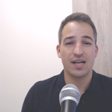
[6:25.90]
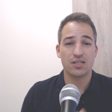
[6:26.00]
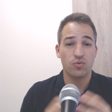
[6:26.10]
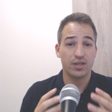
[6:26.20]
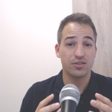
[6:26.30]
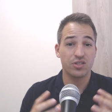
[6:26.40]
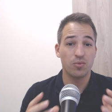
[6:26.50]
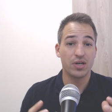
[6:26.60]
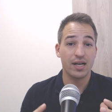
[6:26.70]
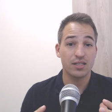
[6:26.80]
Let's quickly
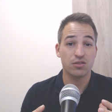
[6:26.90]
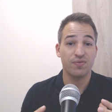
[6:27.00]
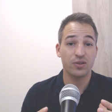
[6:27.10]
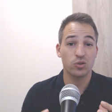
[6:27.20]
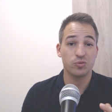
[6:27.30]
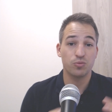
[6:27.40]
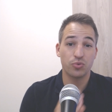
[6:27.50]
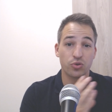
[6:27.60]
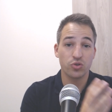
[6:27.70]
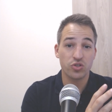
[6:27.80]
summarize Fathom's
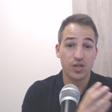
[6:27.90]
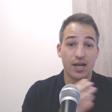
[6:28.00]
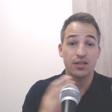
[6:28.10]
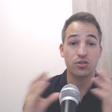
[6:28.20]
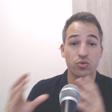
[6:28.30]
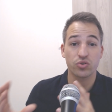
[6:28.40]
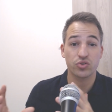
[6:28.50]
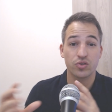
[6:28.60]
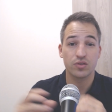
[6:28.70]
pros and cons.